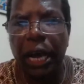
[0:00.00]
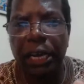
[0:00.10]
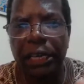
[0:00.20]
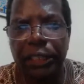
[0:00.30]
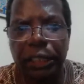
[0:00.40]

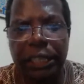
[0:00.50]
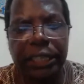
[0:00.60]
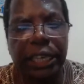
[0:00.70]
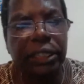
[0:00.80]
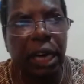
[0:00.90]

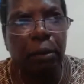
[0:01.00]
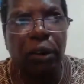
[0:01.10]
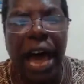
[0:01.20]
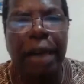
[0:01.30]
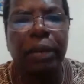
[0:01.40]
in terms
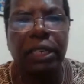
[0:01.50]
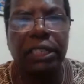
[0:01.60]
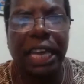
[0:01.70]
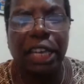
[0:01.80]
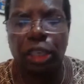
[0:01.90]
of
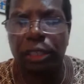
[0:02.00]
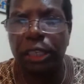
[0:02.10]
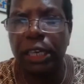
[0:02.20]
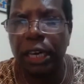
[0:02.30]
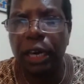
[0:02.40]
hybridization.
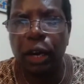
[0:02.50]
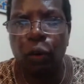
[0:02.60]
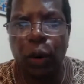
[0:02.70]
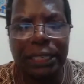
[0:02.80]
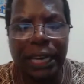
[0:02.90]

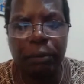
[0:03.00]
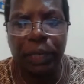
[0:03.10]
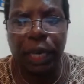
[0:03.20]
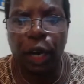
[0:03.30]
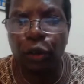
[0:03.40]
One can
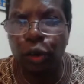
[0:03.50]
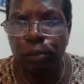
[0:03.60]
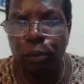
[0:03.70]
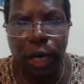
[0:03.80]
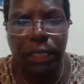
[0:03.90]
be a good
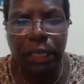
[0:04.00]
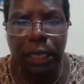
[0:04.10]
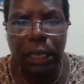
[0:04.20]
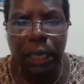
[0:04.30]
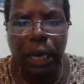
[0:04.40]
Murid
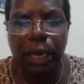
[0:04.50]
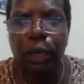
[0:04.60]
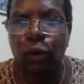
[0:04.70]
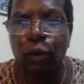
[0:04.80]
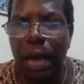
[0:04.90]
and
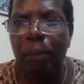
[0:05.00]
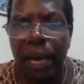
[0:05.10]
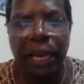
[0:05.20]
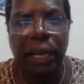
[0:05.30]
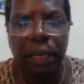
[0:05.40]
a good
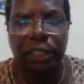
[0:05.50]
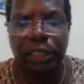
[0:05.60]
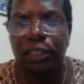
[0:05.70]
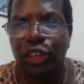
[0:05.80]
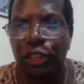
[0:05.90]
American
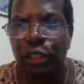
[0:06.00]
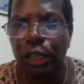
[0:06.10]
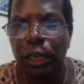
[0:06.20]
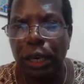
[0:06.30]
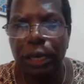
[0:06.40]
citizen
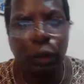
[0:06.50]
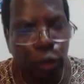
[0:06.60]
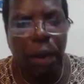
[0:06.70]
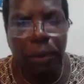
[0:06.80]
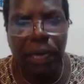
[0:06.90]
and a
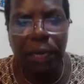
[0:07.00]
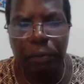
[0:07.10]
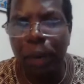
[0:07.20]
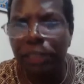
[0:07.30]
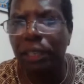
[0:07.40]
good
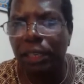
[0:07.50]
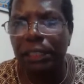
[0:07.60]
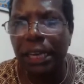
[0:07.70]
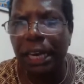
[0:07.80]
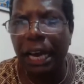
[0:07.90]
American
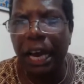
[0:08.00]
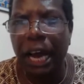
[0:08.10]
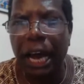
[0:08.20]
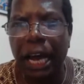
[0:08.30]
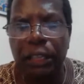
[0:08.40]
president.
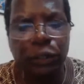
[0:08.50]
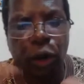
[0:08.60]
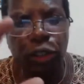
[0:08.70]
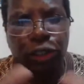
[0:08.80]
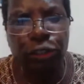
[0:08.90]
I
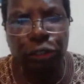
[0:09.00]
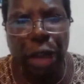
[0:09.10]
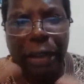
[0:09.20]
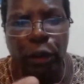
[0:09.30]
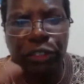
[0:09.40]

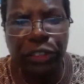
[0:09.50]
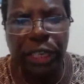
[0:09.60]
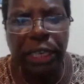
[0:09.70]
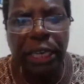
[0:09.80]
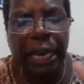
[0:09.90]
don't
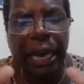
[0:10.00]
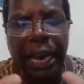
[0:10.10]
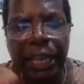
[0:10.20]
see any